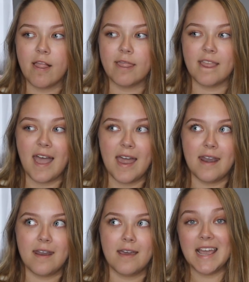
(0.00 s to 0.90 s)

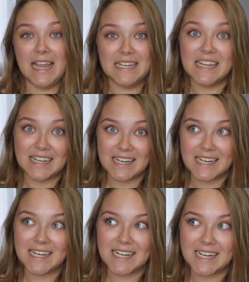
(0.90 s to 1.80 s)
then it didn't.
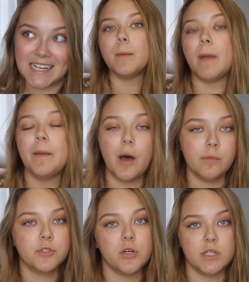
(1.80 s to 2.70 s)
My
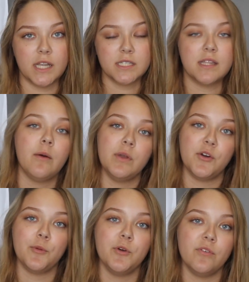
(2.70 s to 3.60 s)
mom told us that we
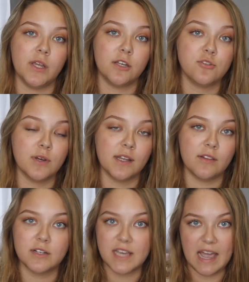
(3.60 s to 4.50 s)
were moving to
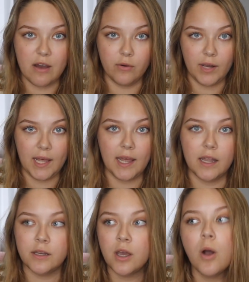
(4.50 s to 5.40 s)
another town
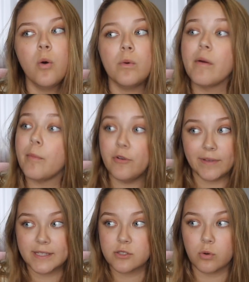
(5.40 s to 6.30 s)
and we were
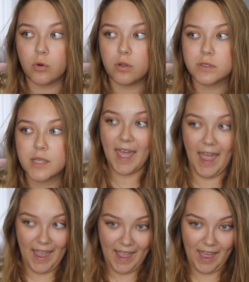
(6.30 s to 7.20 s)
moving schools,
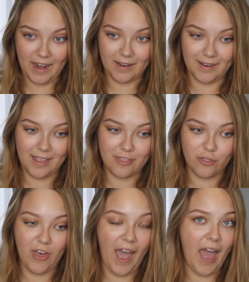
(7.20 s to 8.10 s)
and
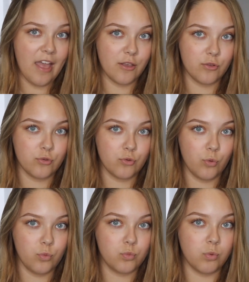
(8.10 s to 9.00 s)
that
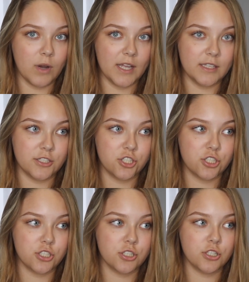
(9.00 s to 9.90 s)

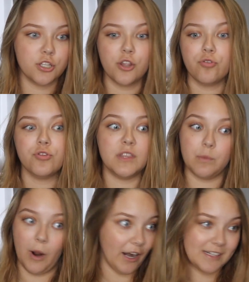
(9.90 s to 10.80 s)
was the
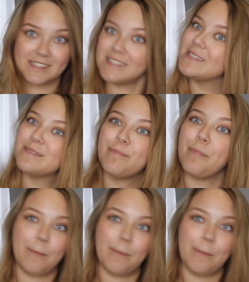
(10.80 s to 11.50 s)
worst.